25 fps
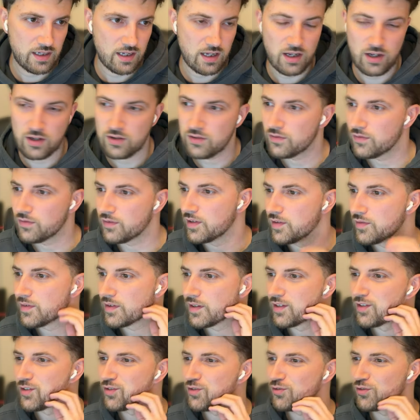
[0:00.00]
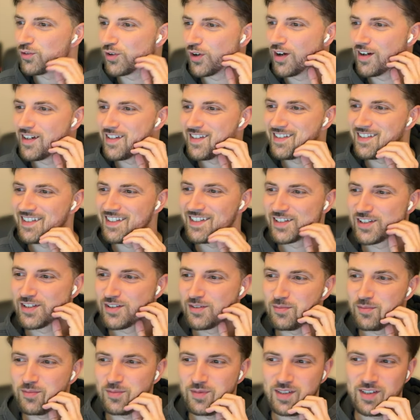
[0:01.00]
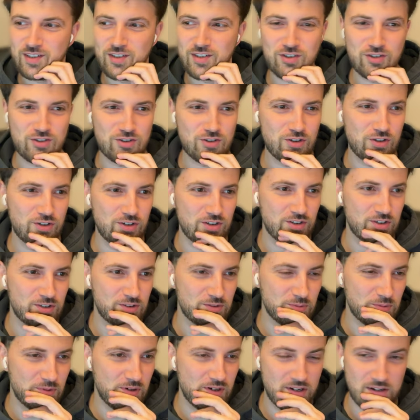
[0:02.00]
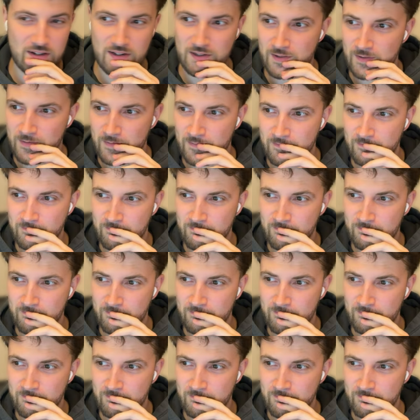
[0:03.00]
hopefully, fingers crossed, this should work.